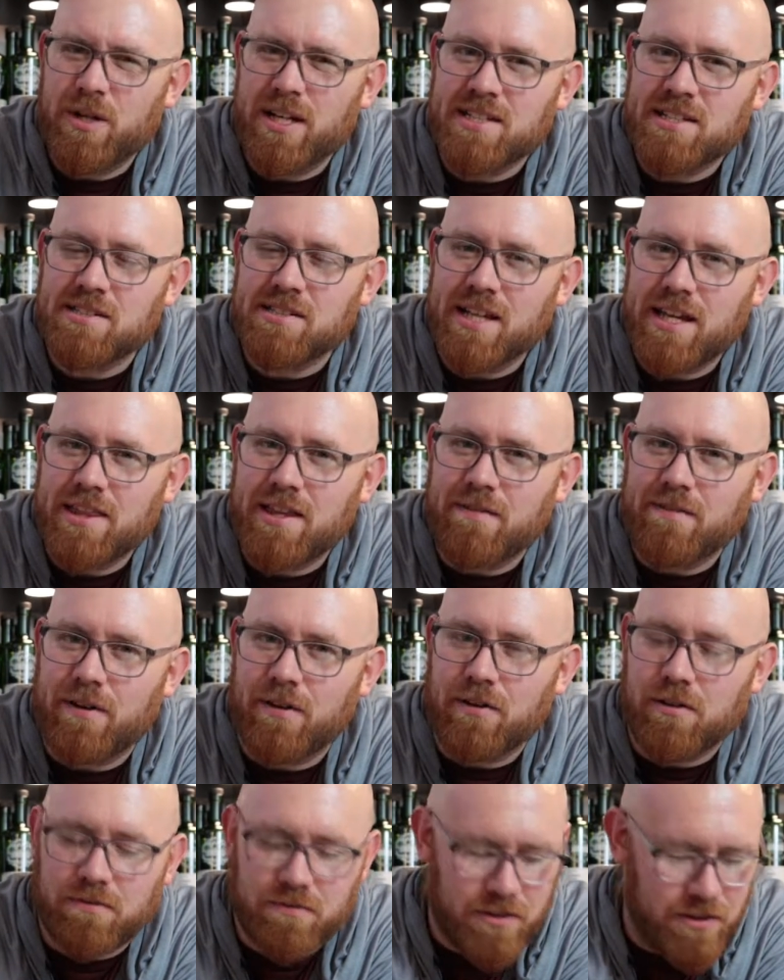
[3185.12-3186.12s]
get to say that
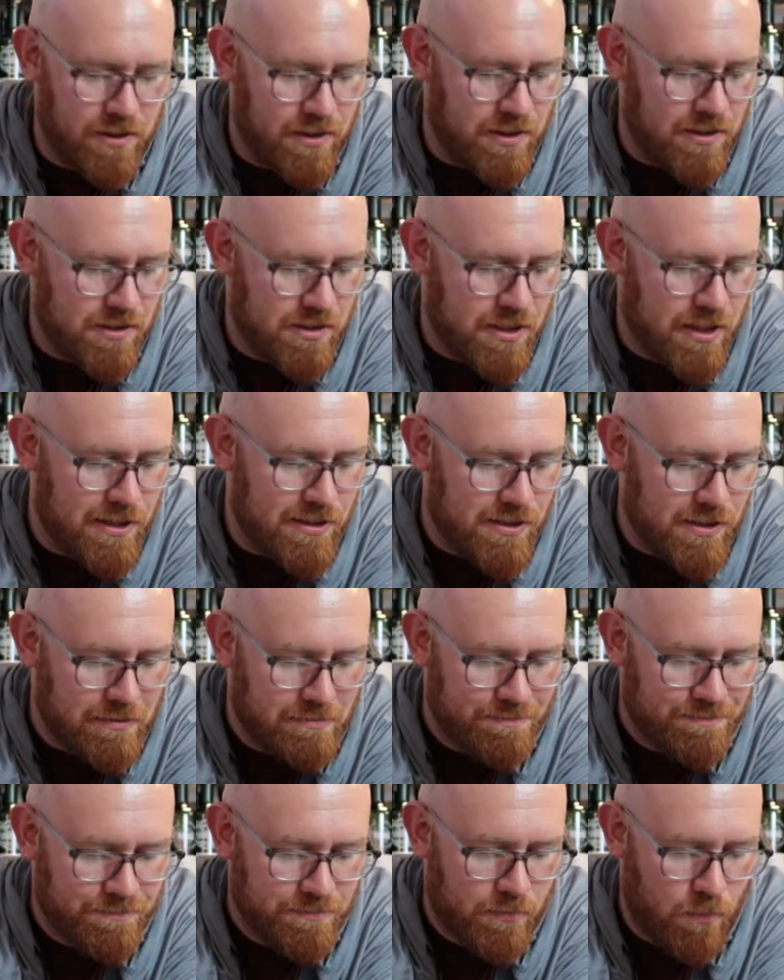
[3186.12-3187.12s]
very often these days.
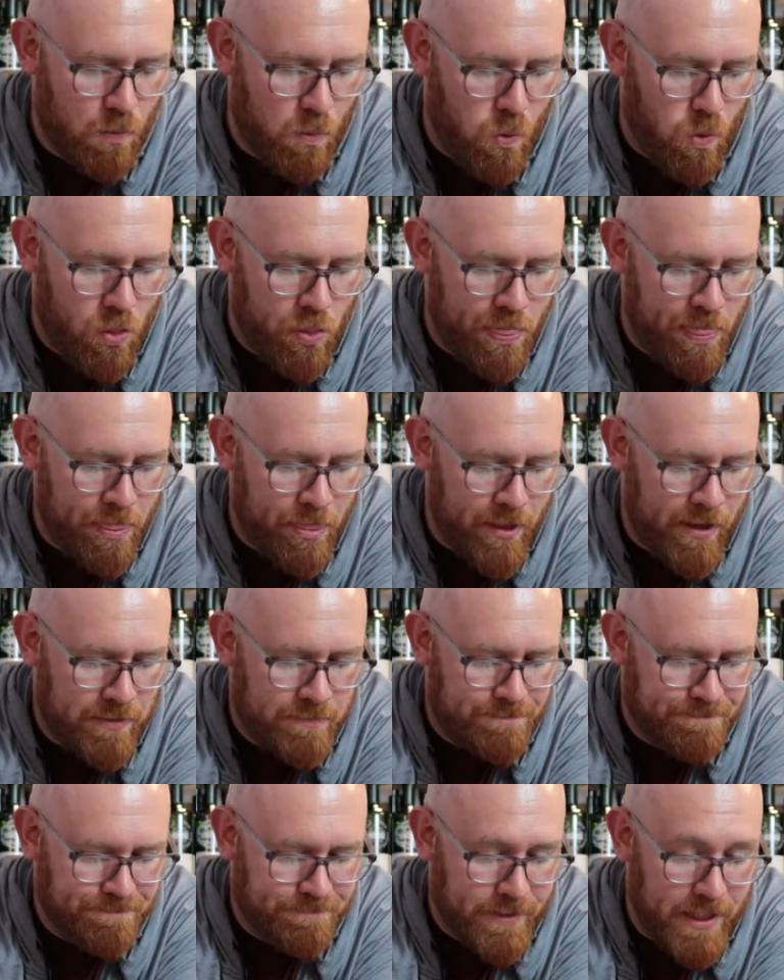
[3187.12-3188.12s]

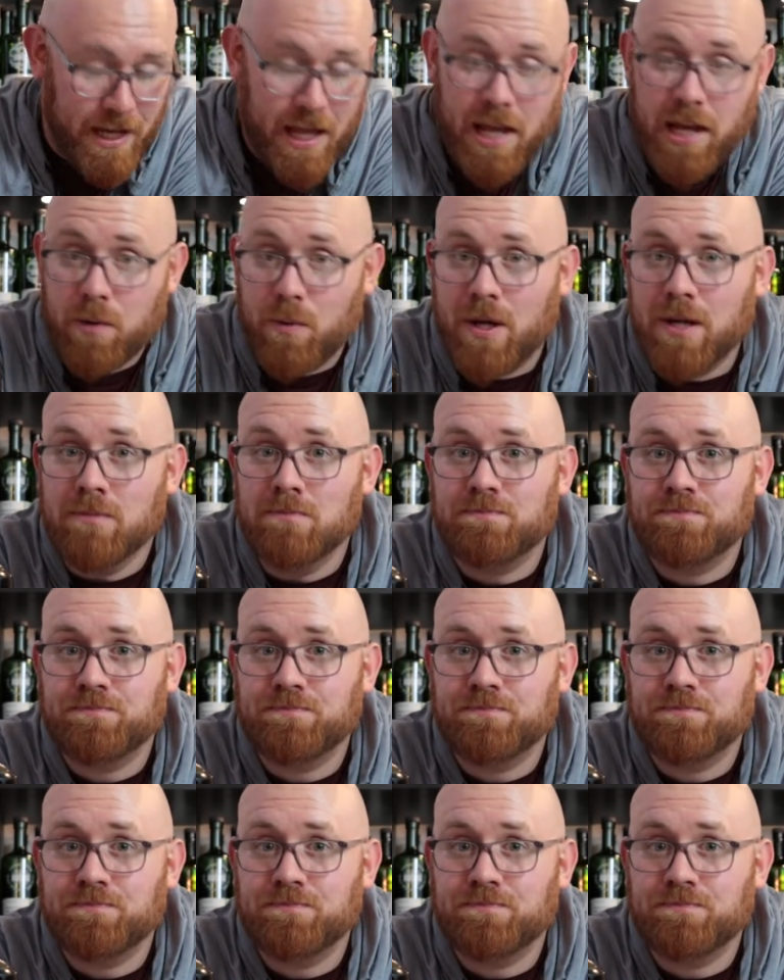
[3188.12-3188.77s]
Anyway,